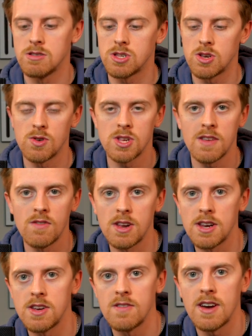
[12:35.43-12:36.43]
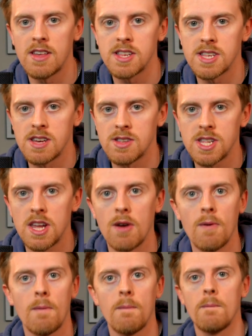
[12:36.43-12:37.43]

So I'll just give you an idea of how that sounds now.